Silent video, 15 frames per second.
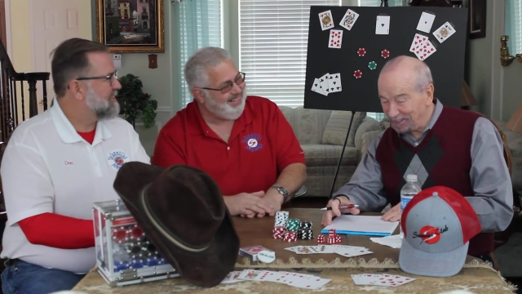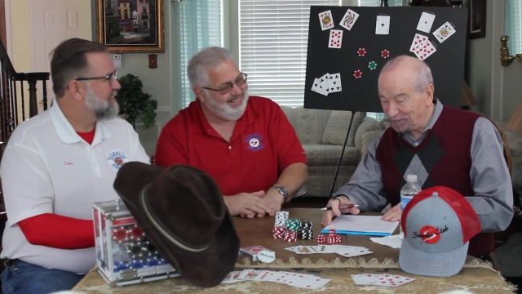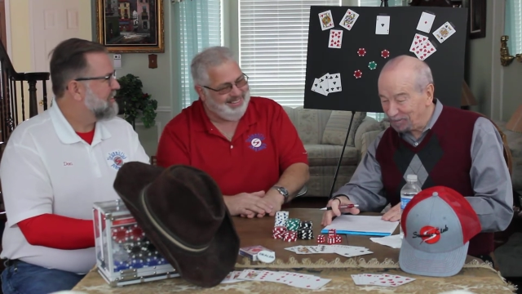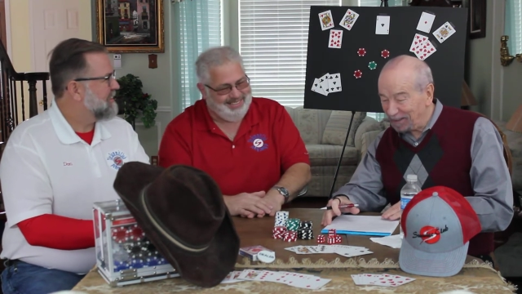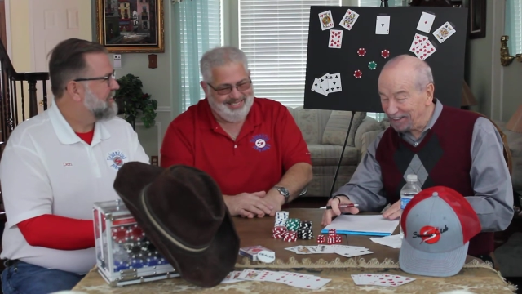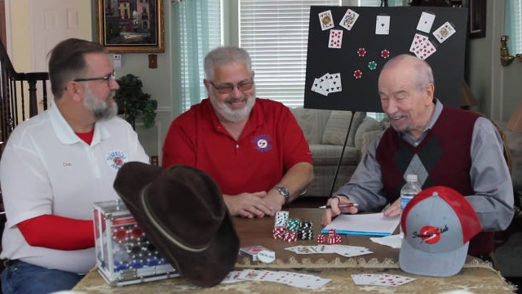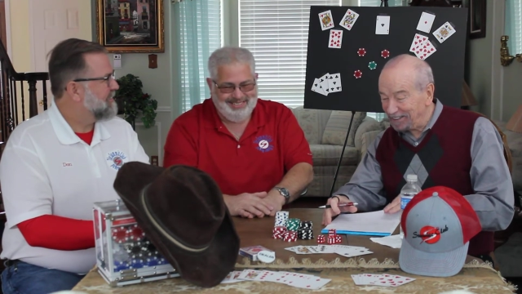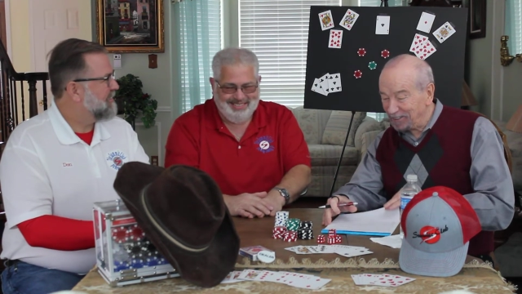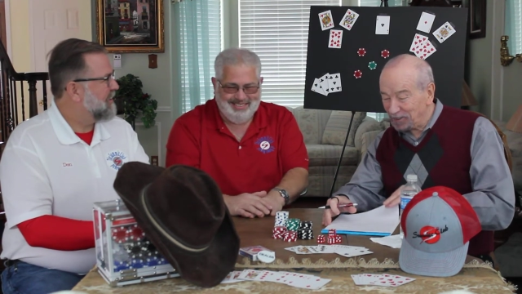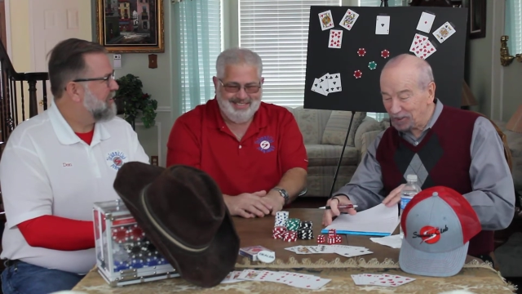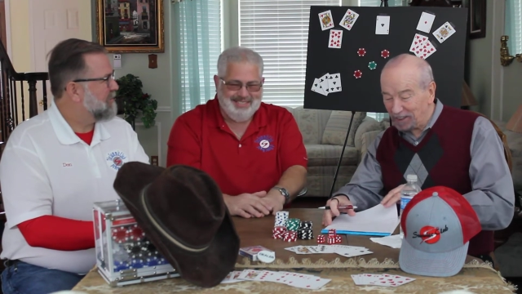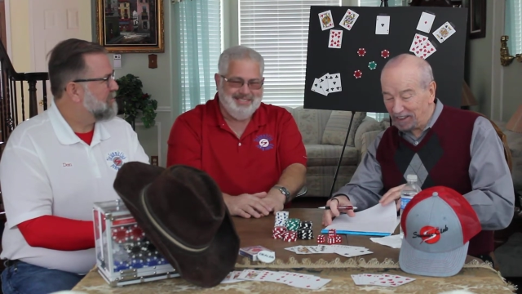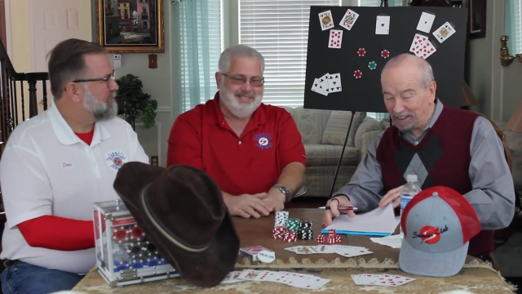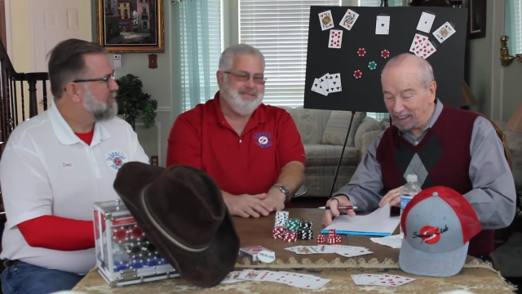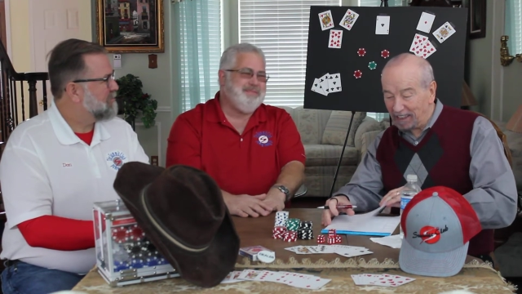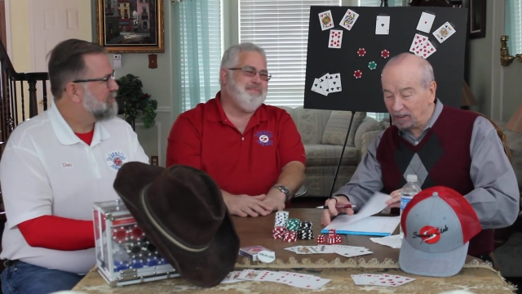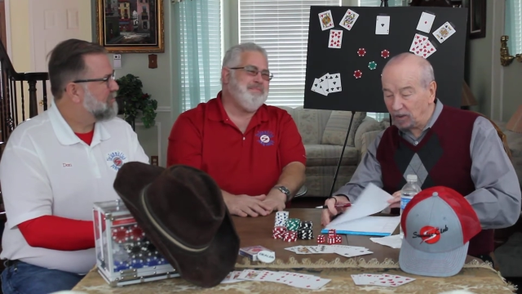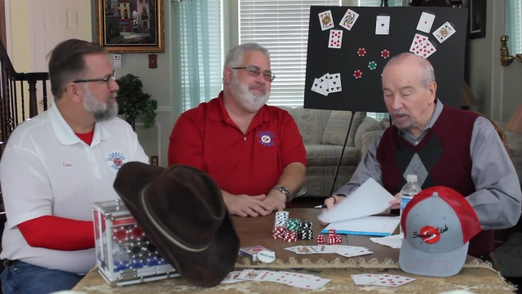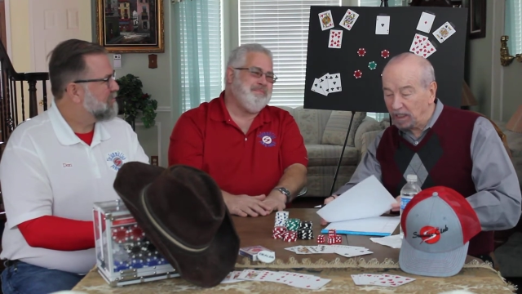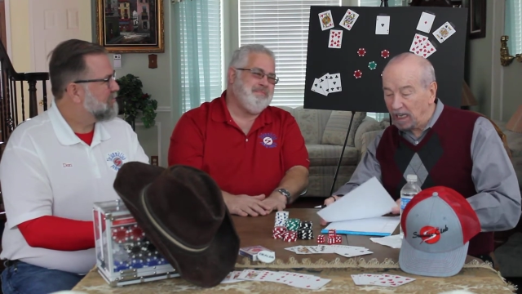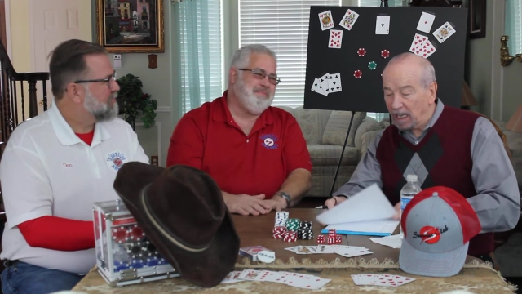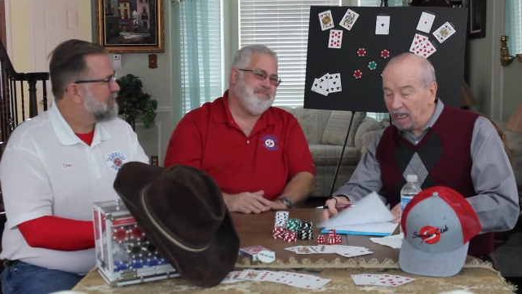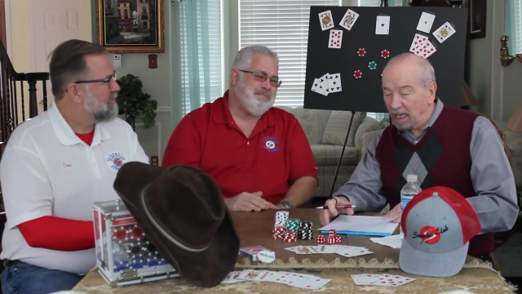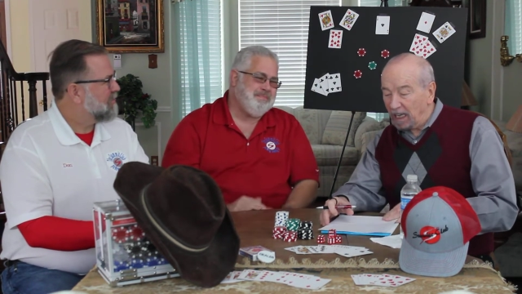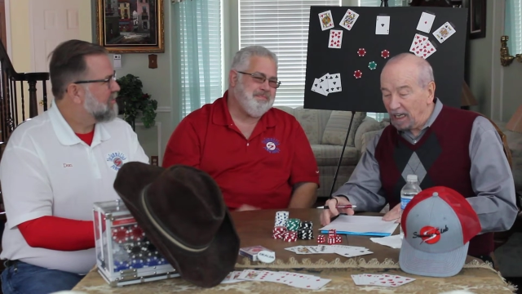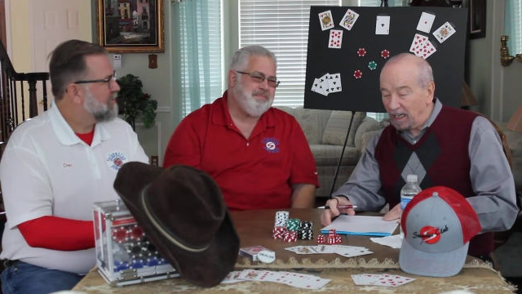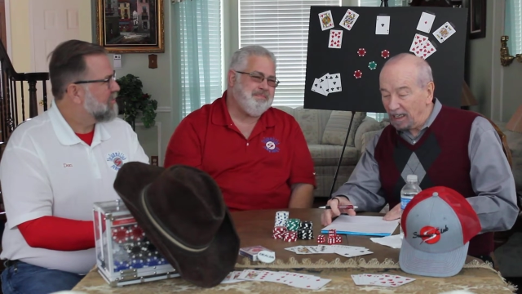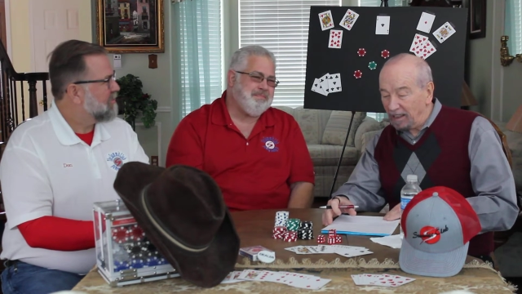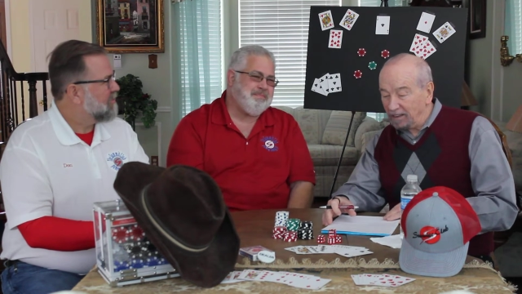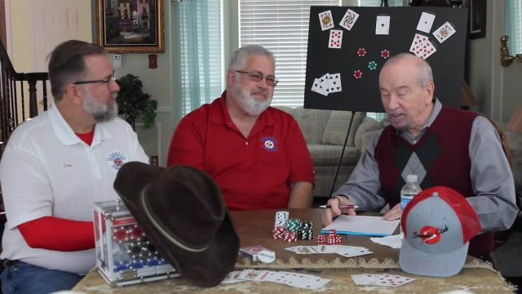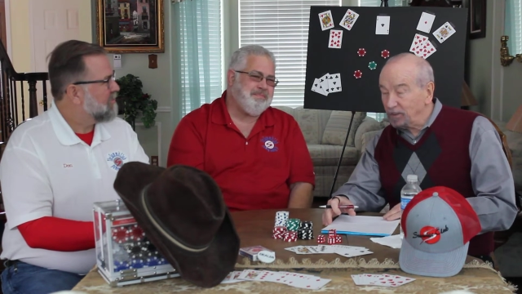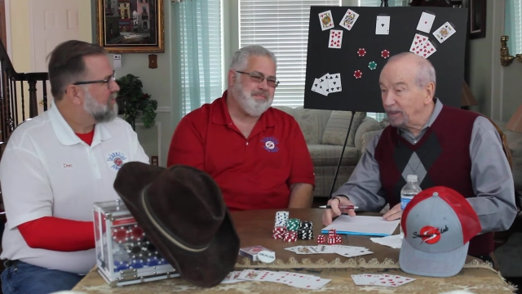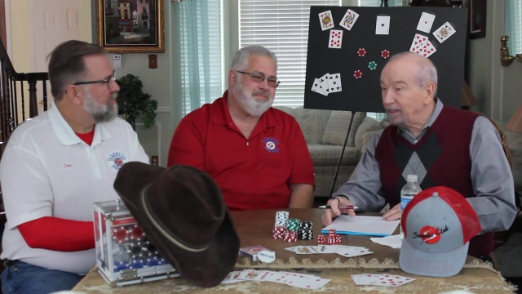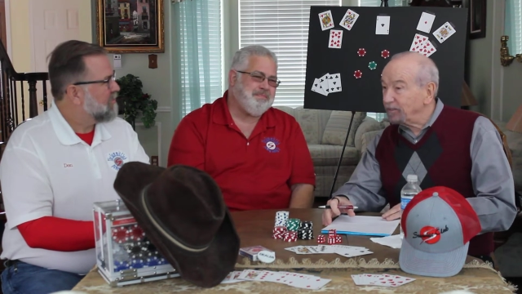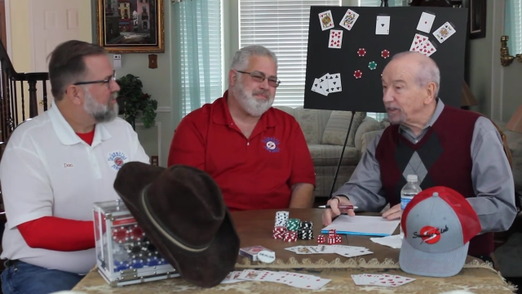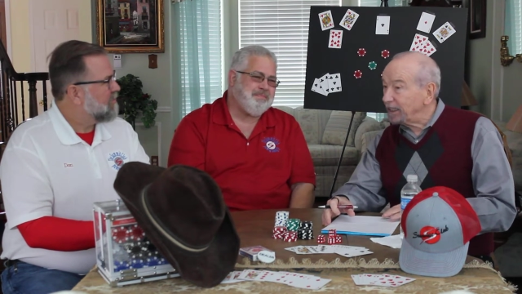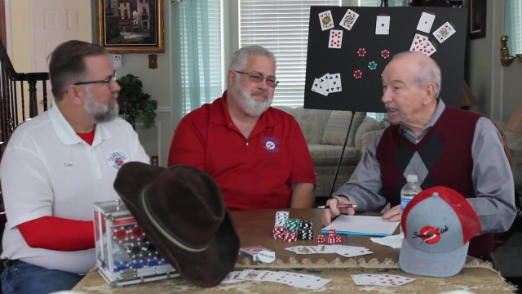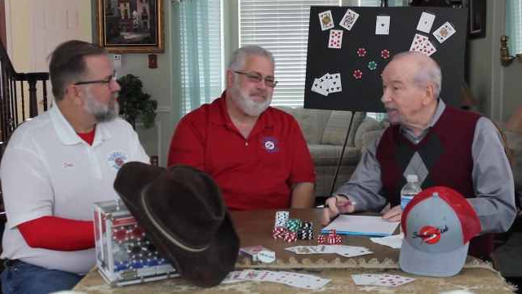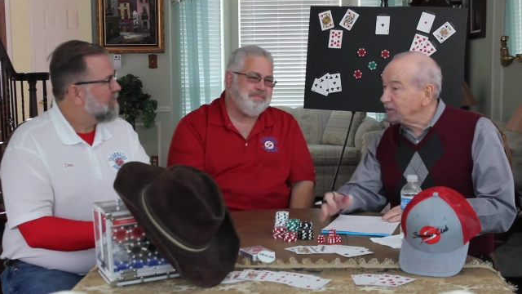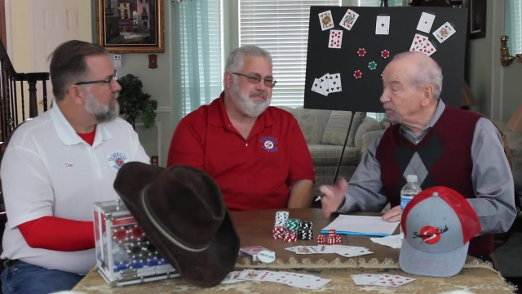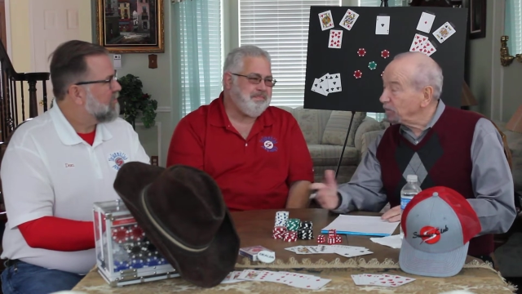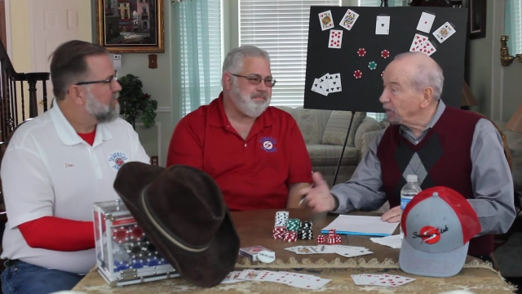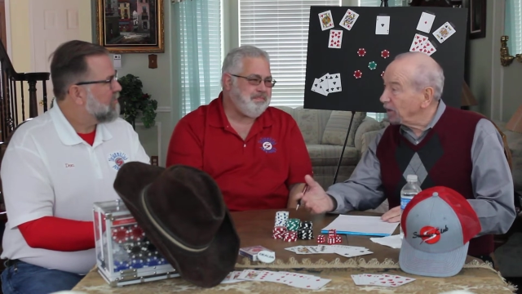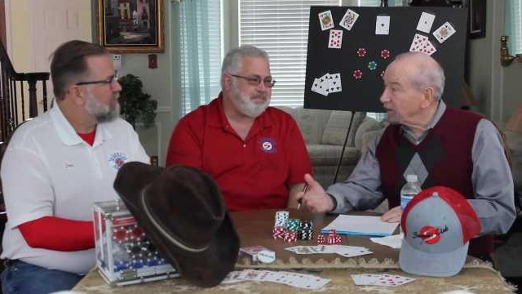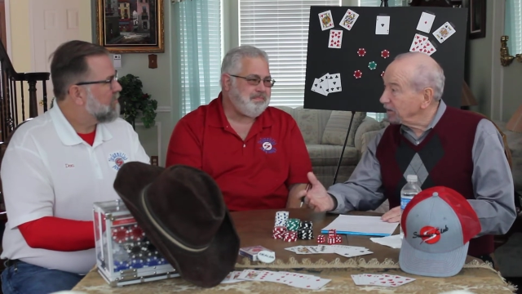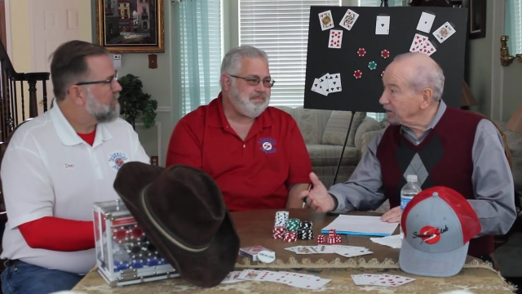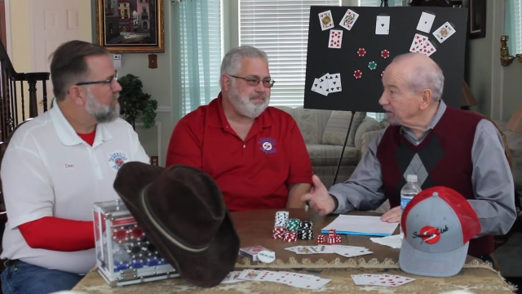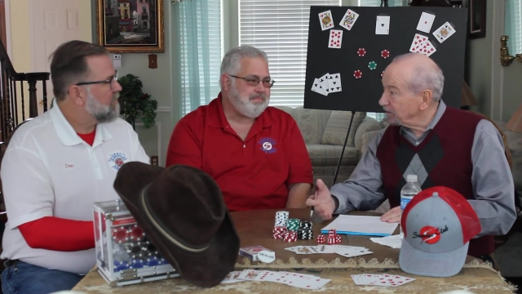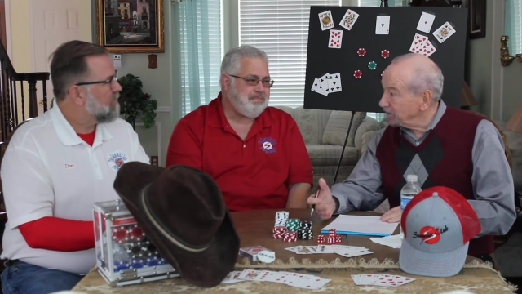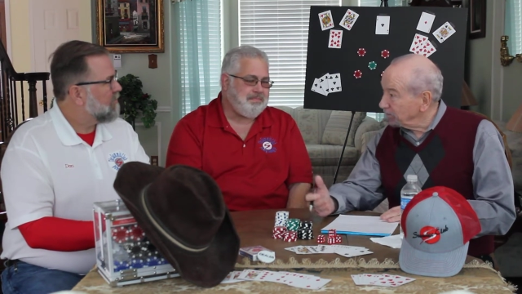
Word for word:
Speaker 1: many years Right. selling hot dogs. Uh, you have a counterpart, uh, the